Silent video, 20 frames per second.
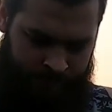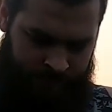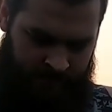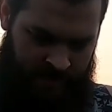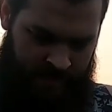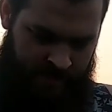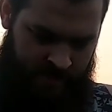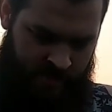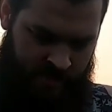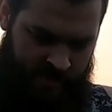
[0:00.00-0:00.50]

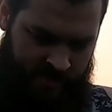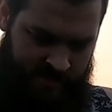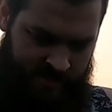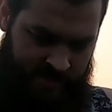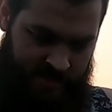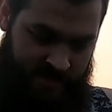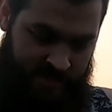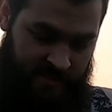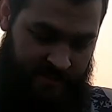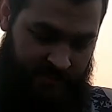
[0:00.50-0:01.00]
As you can see,
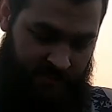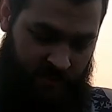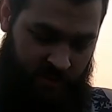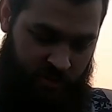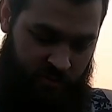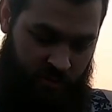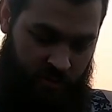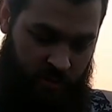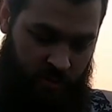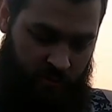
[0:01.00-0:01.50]
it's even a
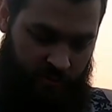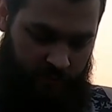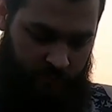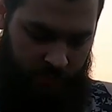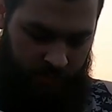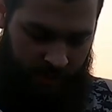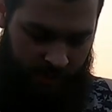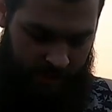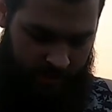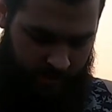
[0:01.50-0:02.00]
struggle with
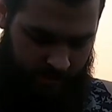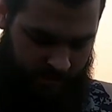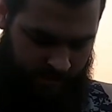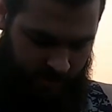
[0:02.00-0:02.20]
pliers